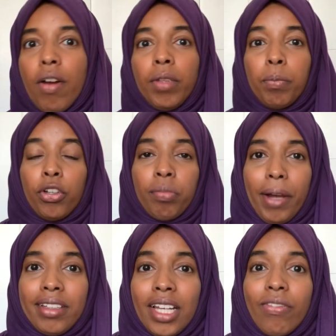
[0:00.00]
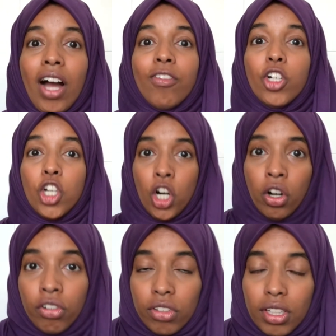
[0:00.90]
the perspective of a
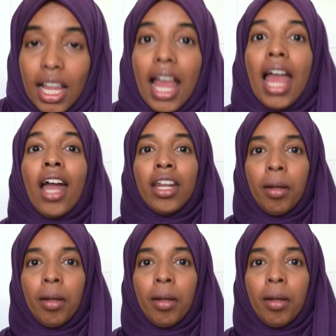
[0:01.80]
nurse and a